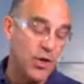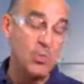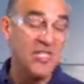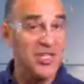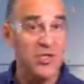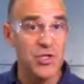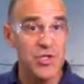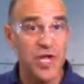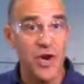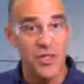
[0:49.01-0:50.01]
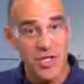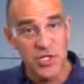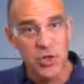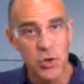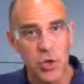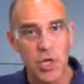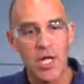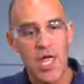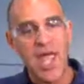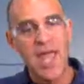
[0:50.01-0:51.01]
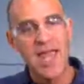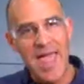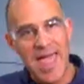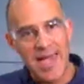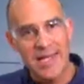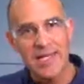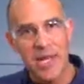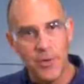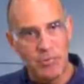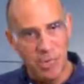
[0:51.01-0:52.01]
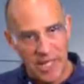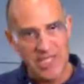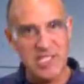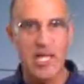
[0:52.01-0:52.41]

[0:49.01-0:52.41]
positions that are on this tool and edit and replace